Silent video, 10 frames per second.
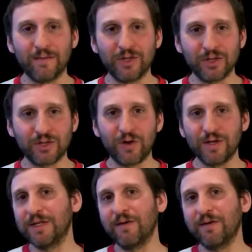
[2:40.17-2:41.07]
image to show you
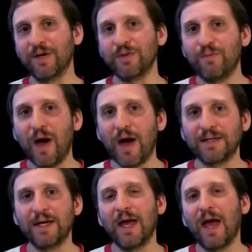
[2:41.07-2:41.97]
the difference,
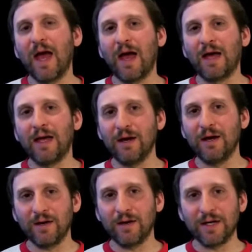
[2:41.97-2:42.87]
but
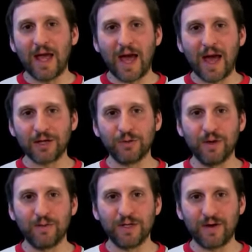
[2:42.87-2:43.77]
here is the actual
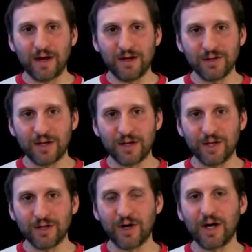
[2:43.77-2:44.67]
image. Here's a
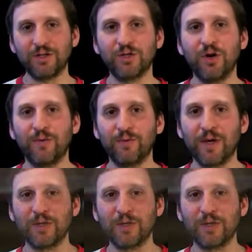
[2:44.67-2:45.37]
picture I took with my